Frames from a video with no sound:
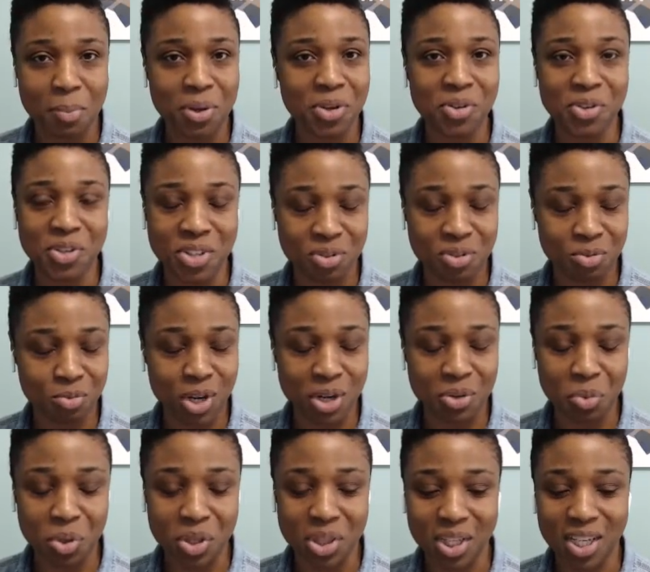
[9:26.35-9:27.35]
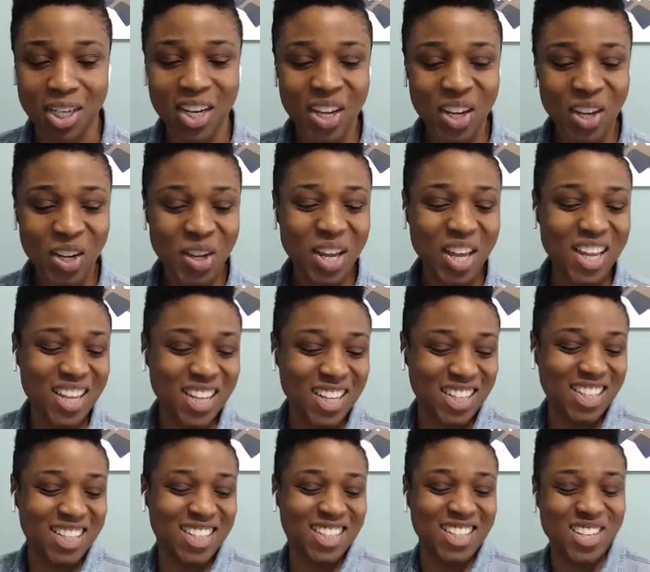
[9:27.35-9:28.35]
and you just run with it.
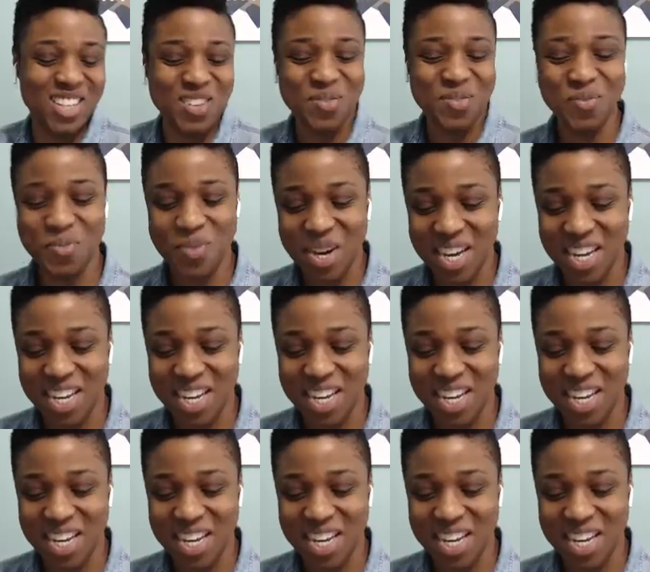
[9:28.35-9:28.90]
But